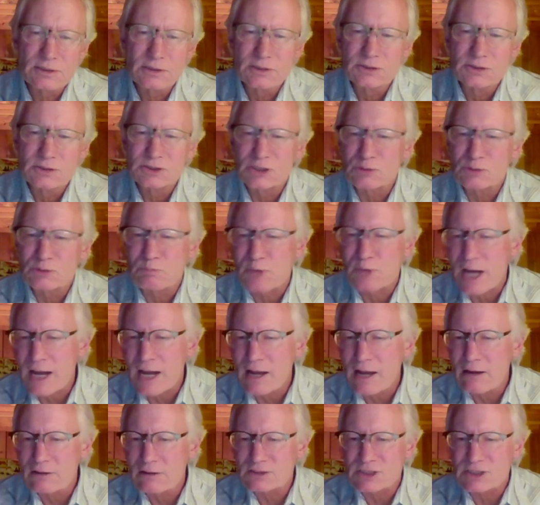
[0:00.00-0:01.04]
She'd
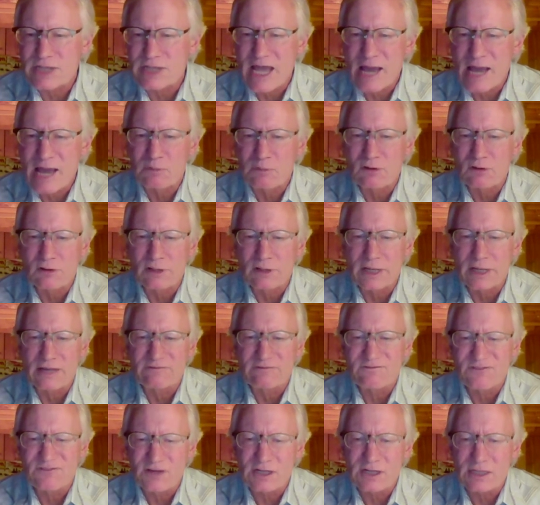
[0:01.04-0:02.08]
browse and amble and
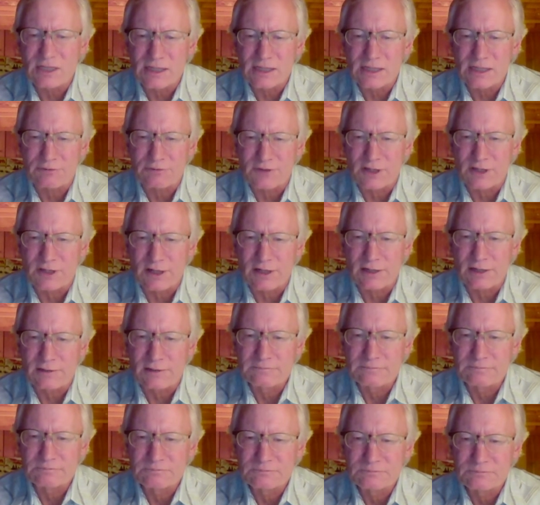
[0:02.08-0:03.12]
fit in out there,
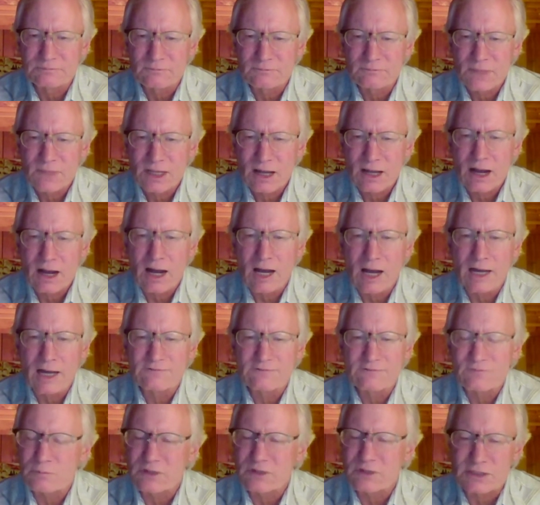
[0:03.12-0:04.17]
eyed
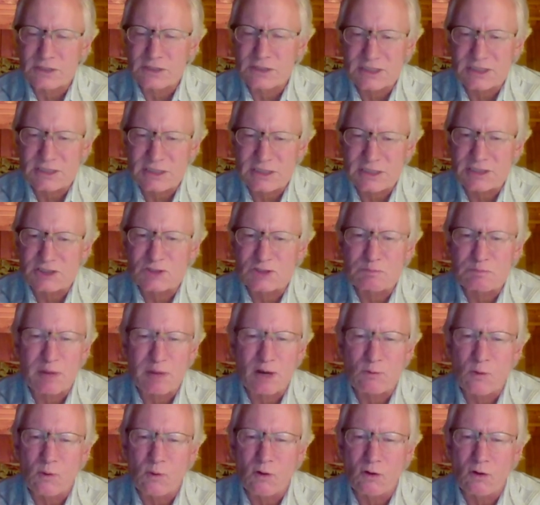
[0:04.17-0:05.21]
from the distance by
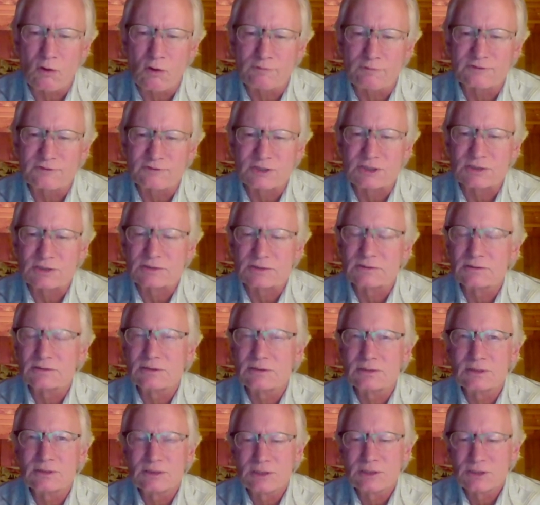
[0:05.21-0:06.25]
wolves,
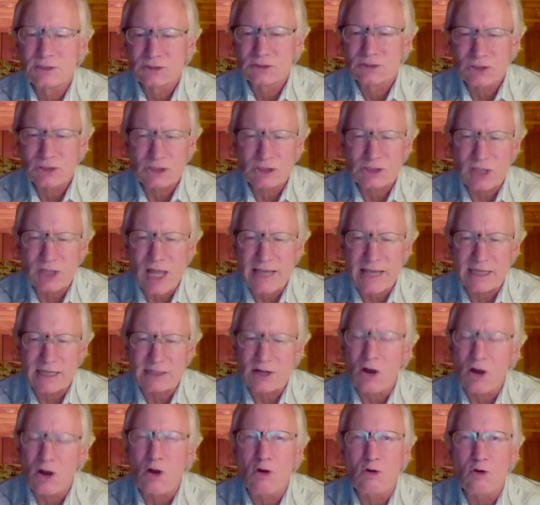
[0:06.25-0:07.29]
just like at
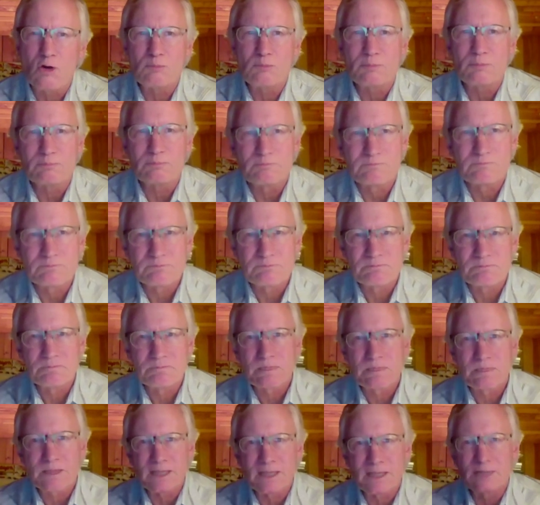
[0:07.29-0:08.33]
home
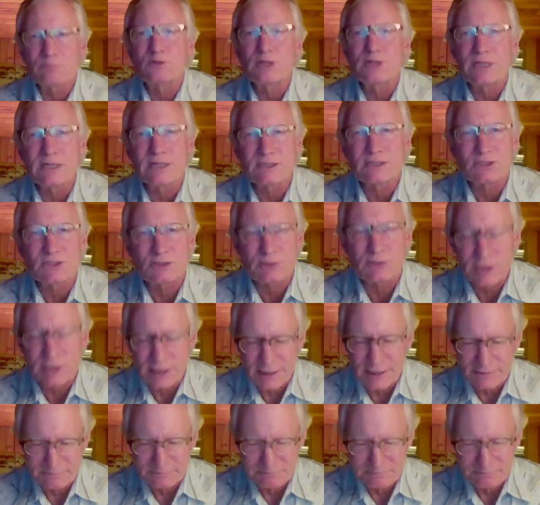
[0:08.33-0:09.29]
in prehistory.